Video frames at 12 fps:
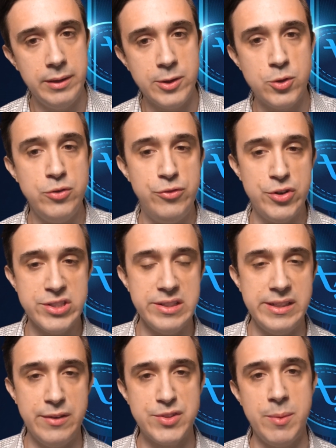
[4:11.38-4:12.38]
And
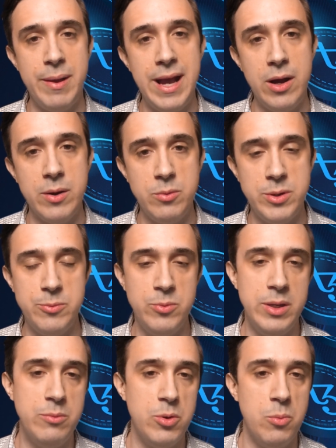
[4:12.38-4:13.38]
conversely, if somehow
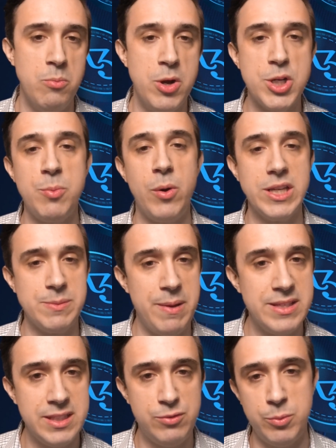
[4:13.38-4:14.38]
it were much more
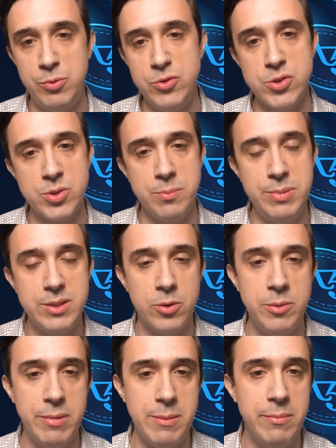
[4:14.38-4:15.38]
expensive to produce a
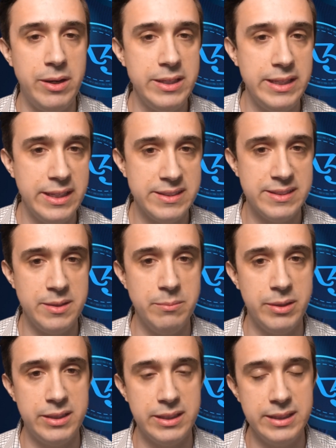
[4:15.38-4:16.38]
Bitcoin by mining it
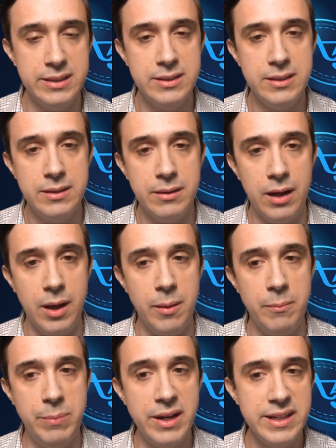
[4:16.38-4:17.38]
than by
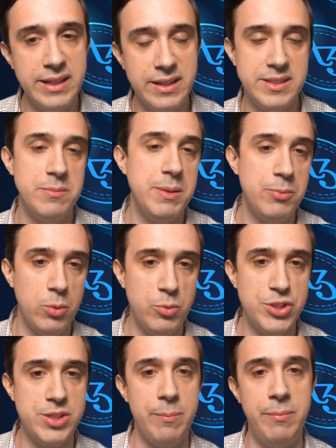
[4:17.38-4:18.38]
buying it, then people
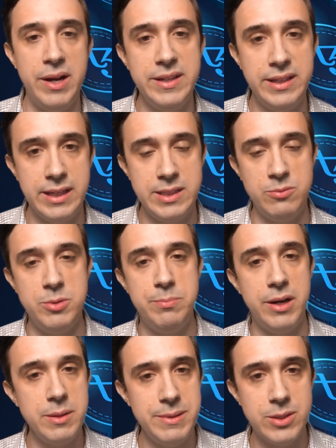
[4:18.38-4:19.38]
would stop mining and they
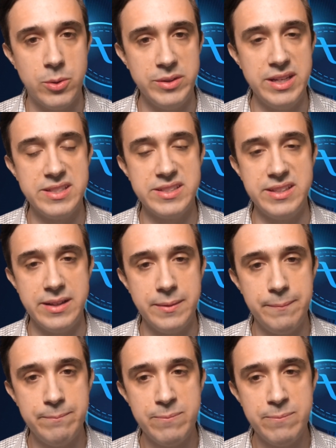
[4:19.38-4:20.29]
would buy Bitcoin instead.